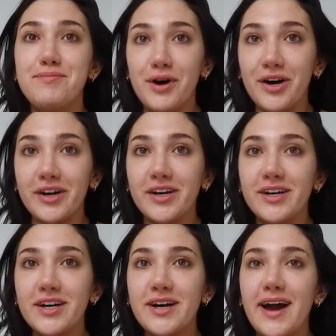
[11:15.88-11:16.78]
book.
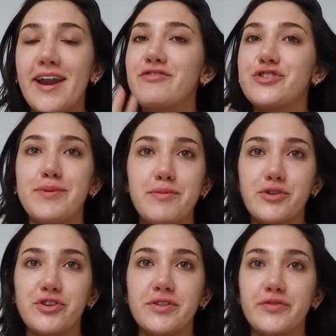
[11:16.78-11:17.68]
And I've just been
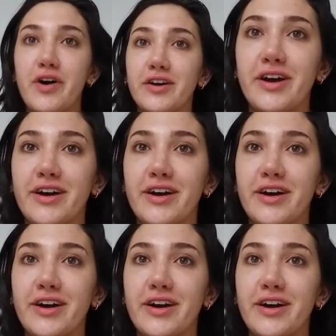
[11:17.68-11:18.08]
emotional in this vlog,